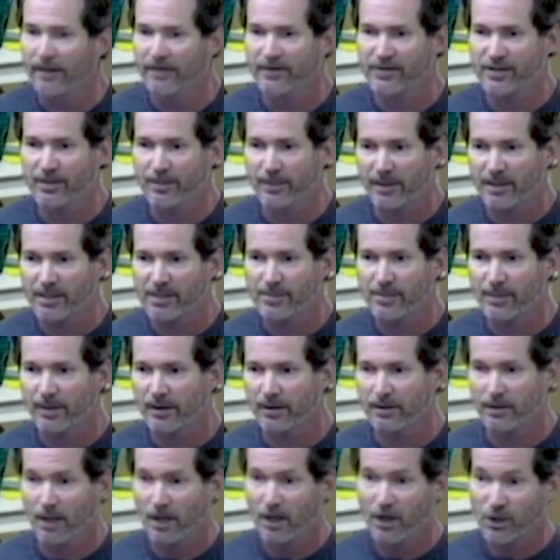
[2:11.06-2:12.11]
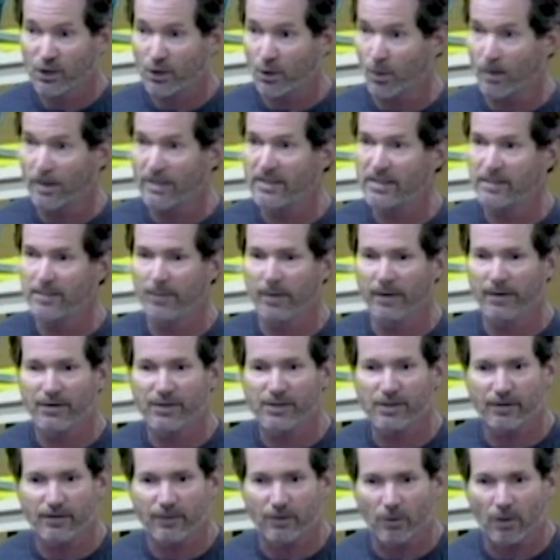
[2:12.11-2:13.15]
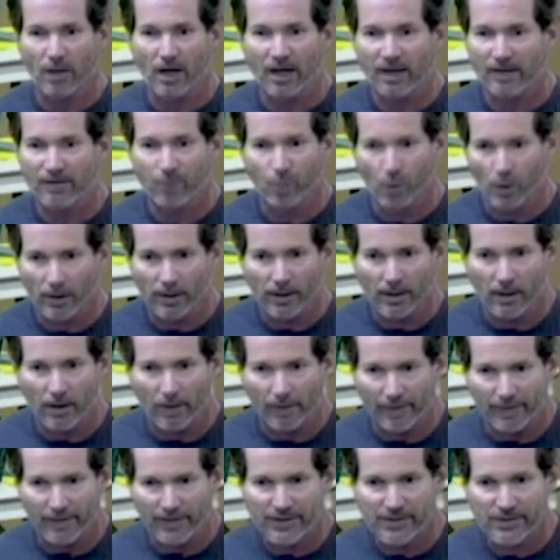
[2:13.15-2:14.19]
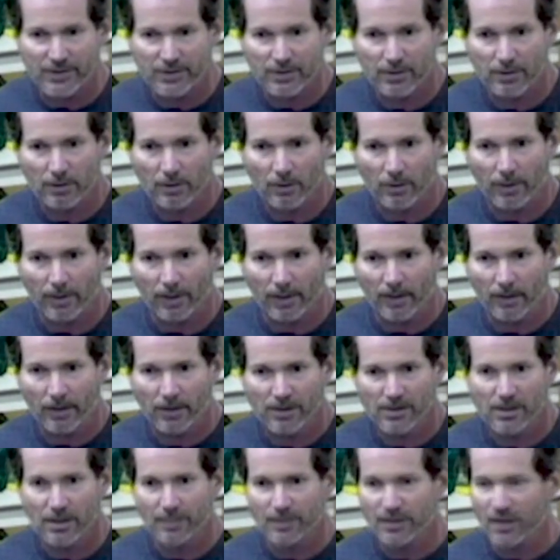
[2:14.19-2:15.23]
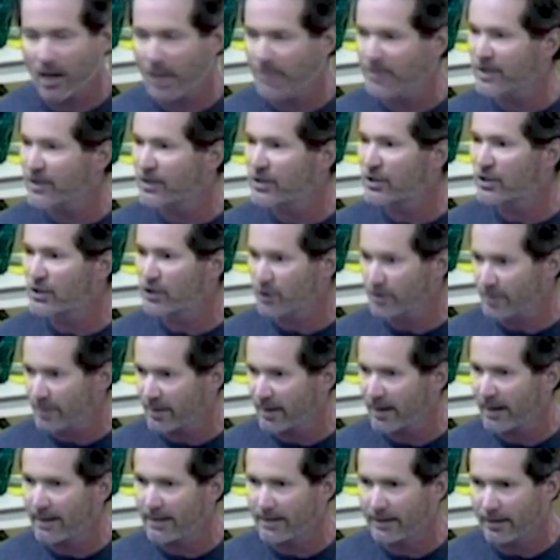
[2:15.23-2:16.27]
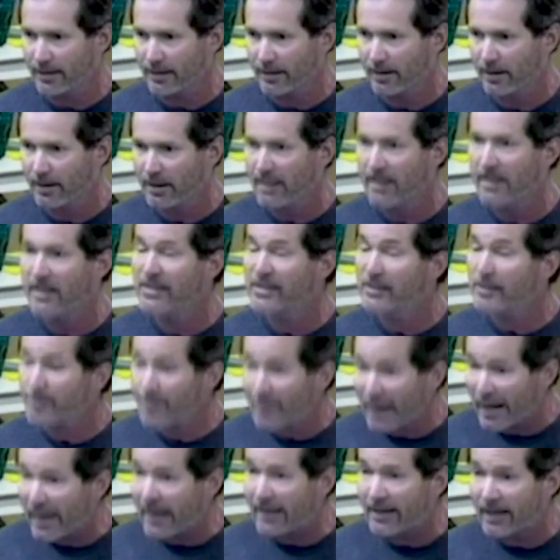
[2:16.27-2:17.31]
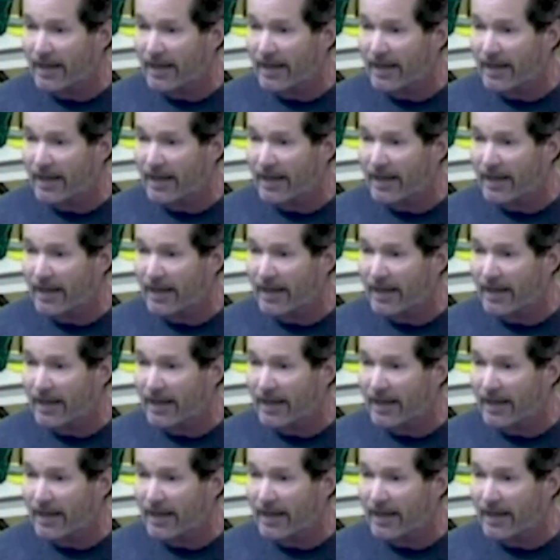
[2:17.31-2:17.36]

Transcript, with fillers: if somebody spent 20 months of their life working on this, okay? Sometimes a stupid idea is a bad